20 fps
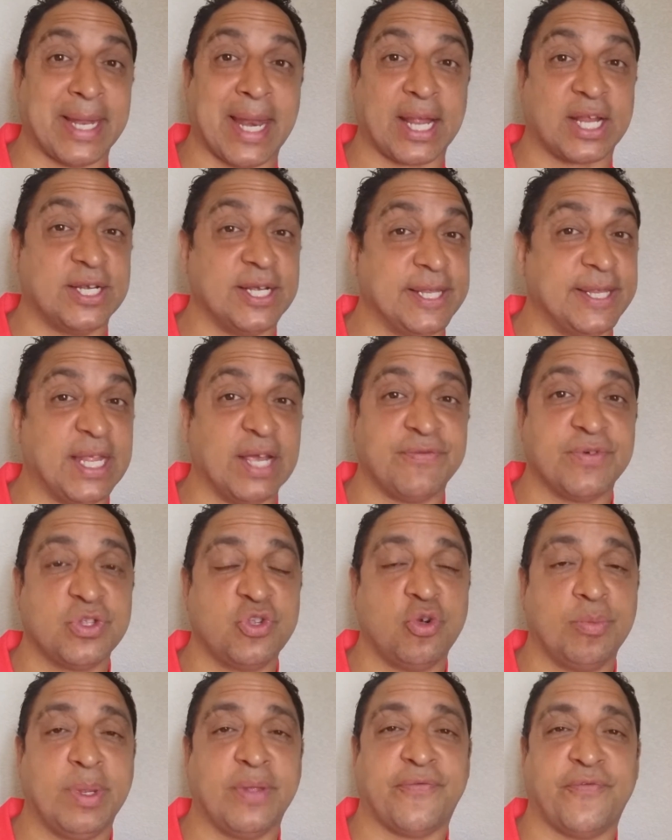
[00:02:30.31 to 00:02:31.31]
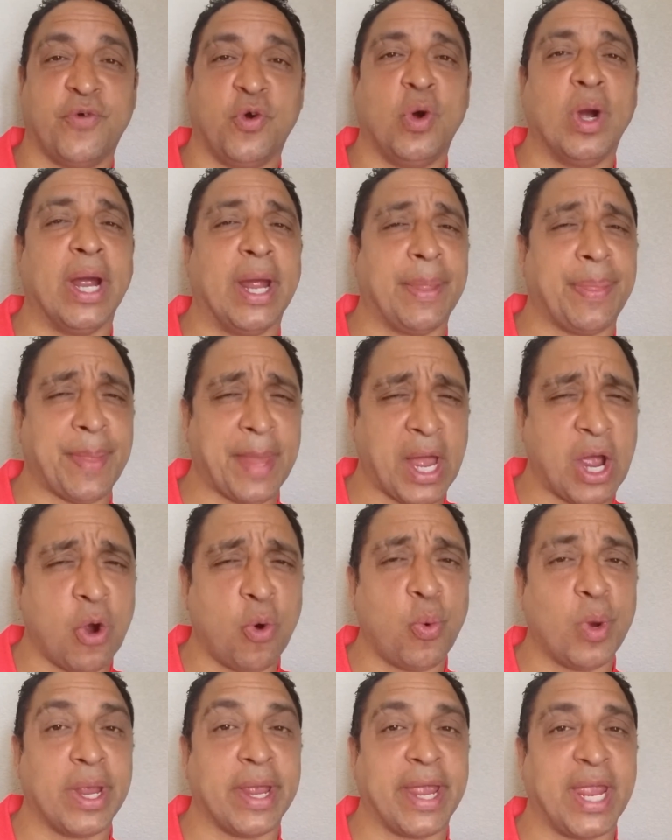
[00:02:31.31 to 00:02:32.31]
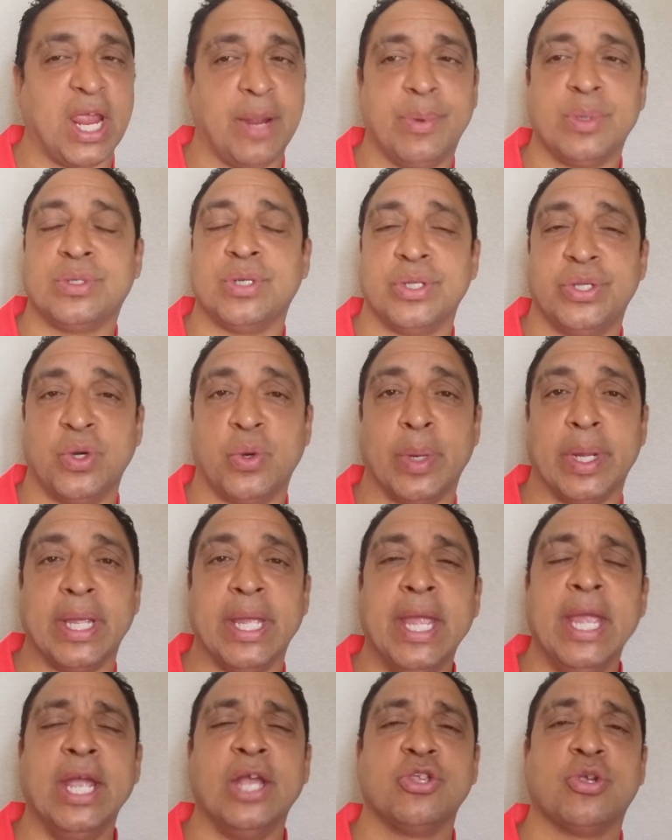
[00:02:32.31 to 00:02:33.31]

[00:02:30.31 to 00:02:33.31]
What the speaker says: that I could never do before, and now we're able to do it.